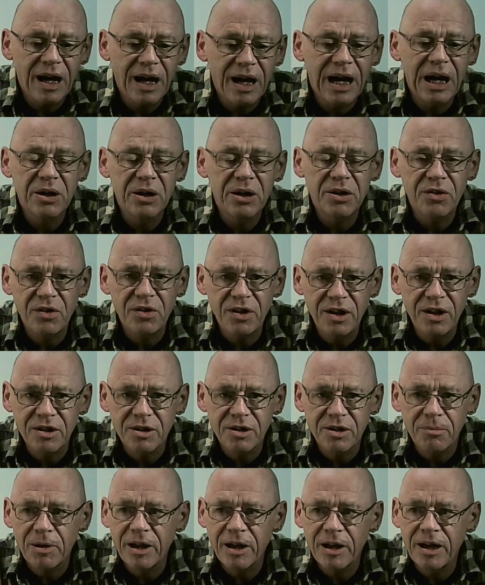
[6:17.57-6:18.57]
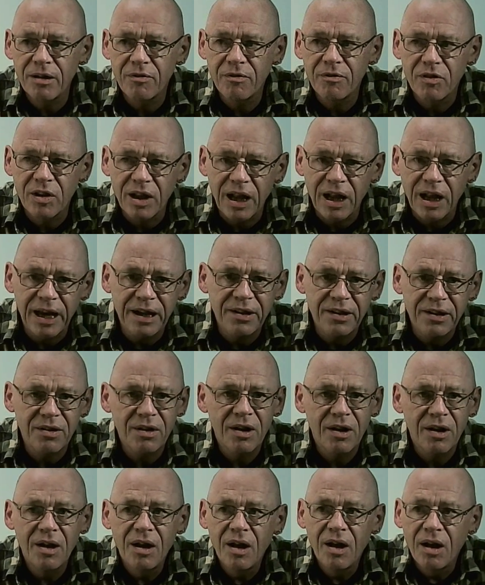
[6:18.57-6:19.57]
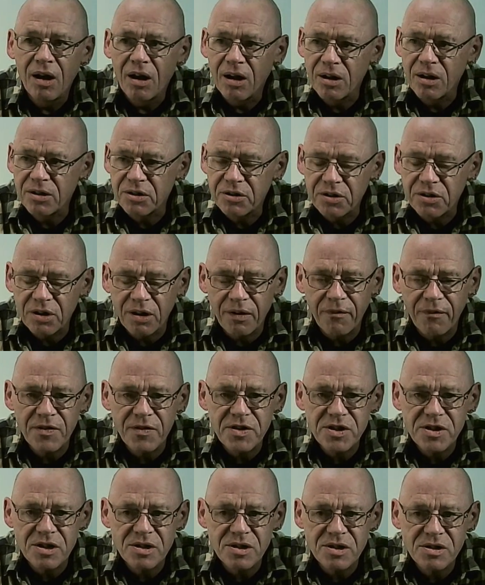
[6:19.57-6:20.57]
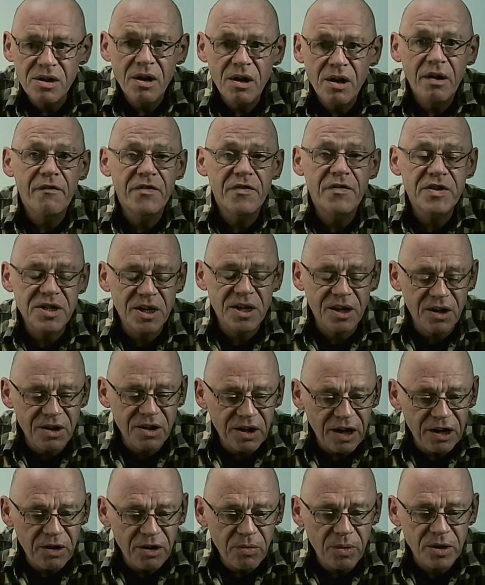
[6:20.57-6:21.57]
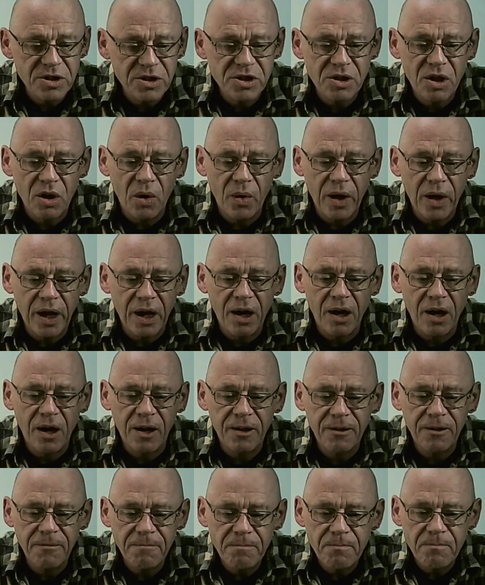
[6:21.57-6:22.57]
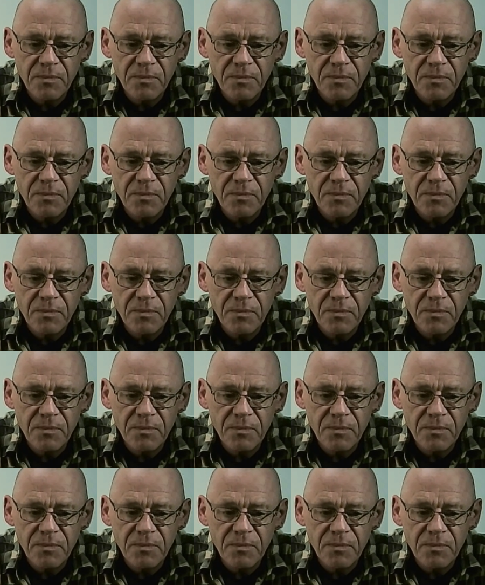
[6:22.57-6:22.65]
How does the interplay of light on surfaces facilitate what's going on?